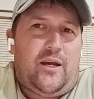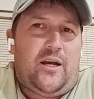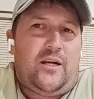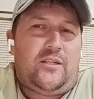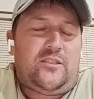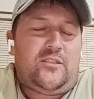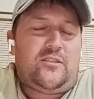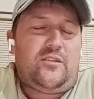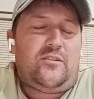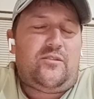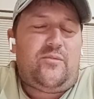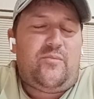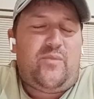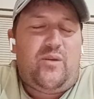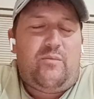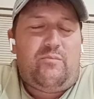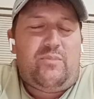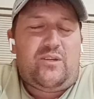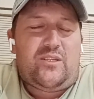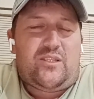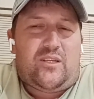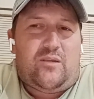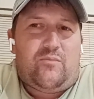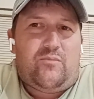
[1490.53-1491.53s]
I also
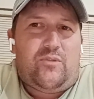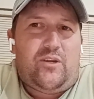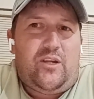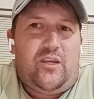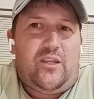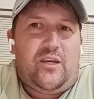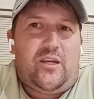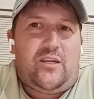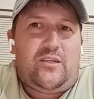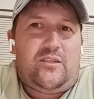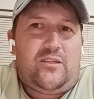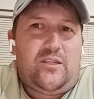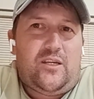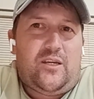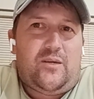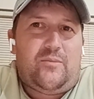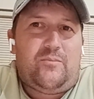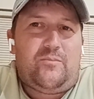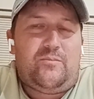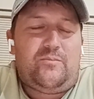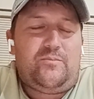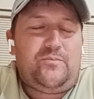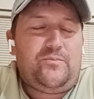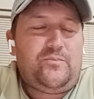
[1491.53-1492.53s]
remember somebody
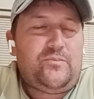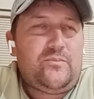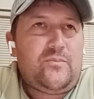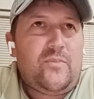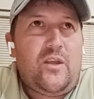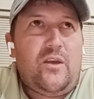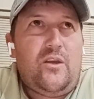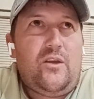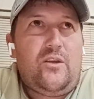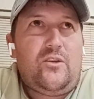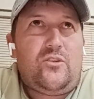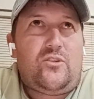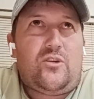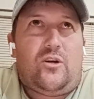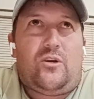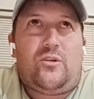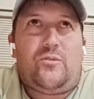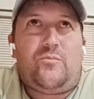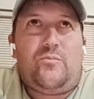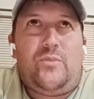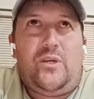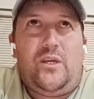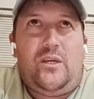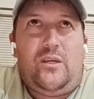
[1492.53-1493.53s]
that
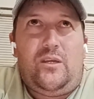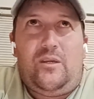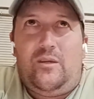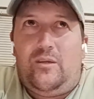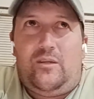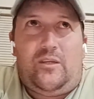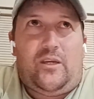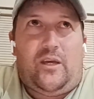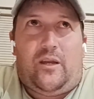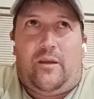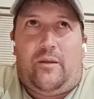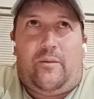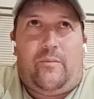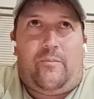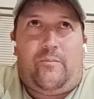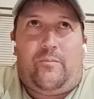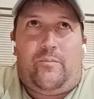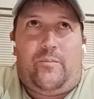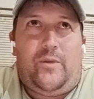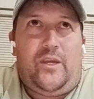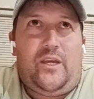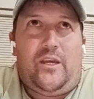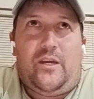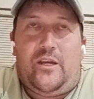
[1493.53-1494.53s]
told me
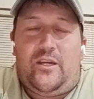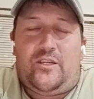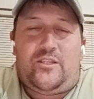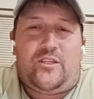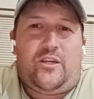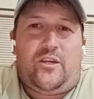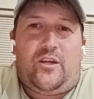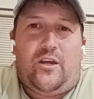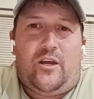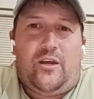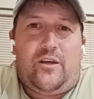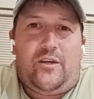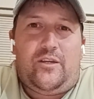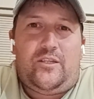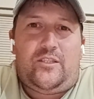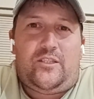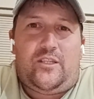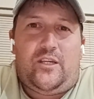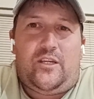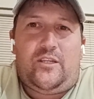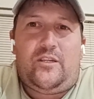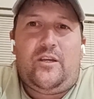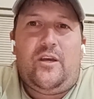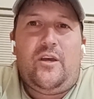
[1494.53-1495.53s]
years ago, he
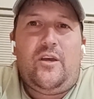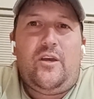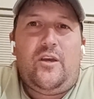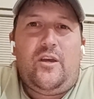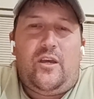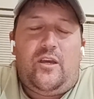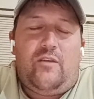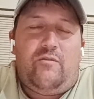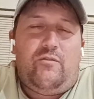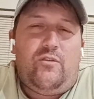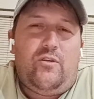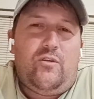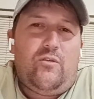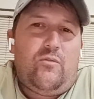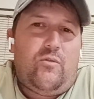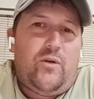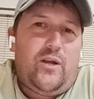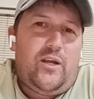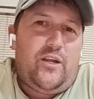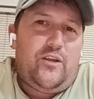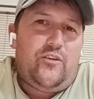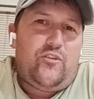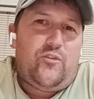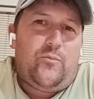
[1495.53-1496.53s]
said, if you're
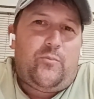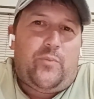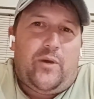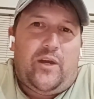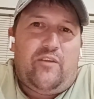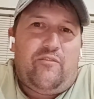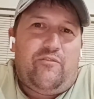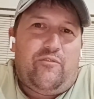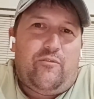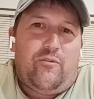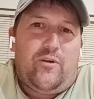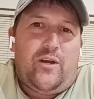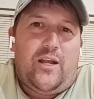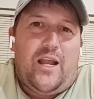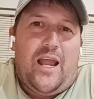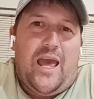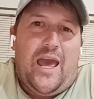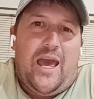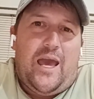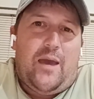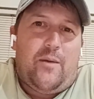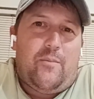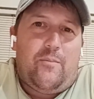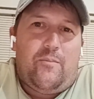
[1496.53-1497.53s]
willing to pay for a
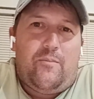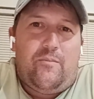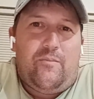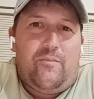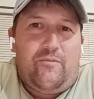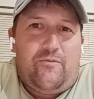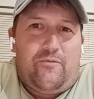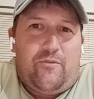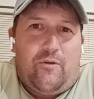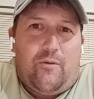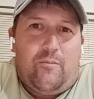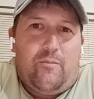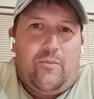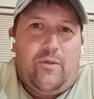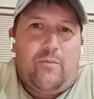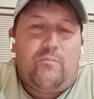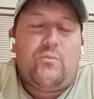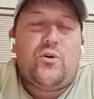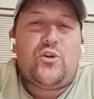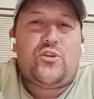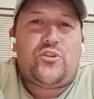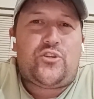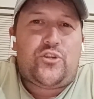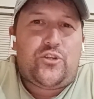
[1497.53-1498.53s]
lamb from the
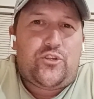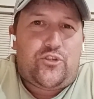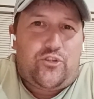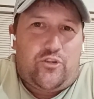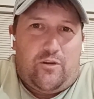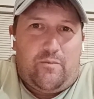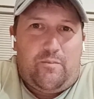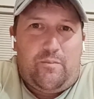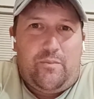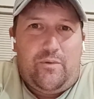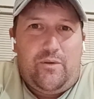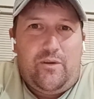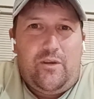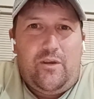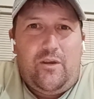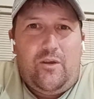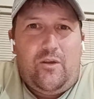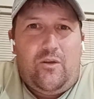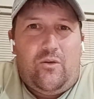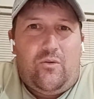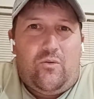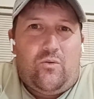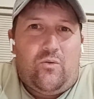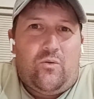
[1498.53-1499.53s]
butcher shop
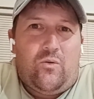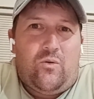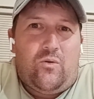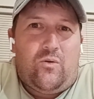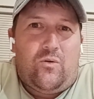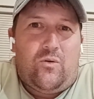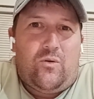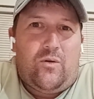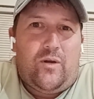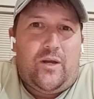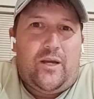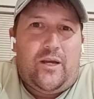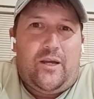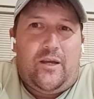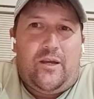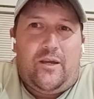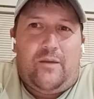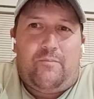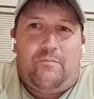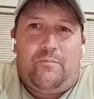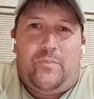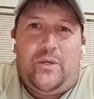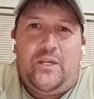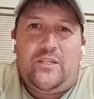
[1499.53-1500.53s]
or
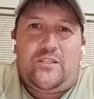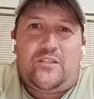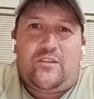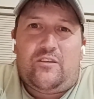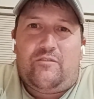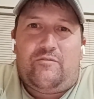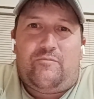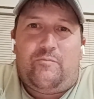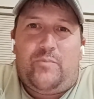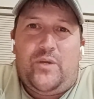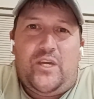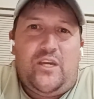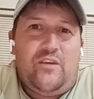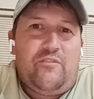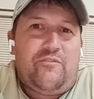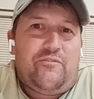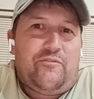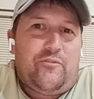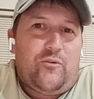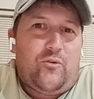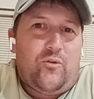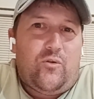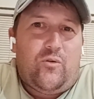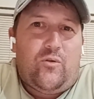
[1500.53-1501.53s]
a piece of beef
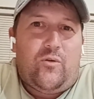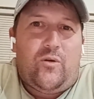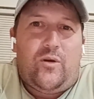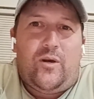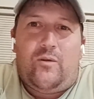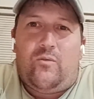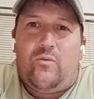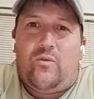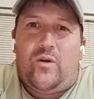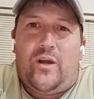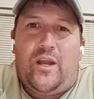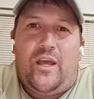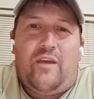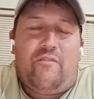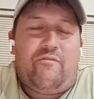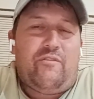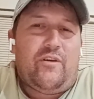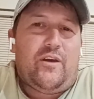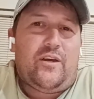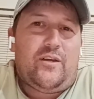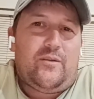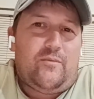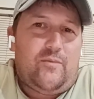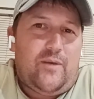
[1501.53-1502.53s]
or
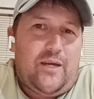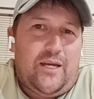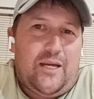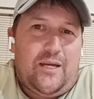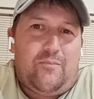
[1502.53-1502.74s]
whatever,